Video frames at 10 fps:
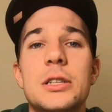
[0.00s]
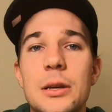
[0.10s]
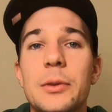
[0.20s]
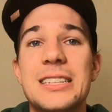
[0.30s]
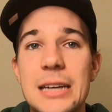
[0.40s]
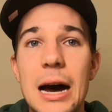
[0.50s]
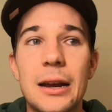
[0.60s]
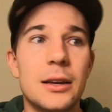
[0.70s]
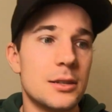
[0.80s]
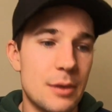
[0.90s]
some of the
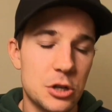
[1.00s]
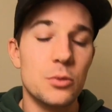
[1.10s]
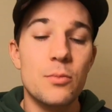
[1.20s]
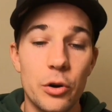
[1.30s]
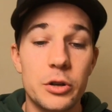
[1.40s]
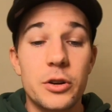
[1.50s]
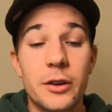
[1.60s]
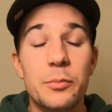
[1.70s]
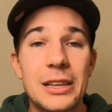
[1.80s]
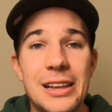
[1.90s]
data, some actual monitoring
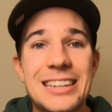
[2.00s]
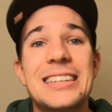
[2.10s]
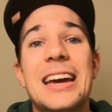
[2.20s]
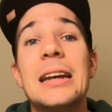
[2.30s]
of blood lactate.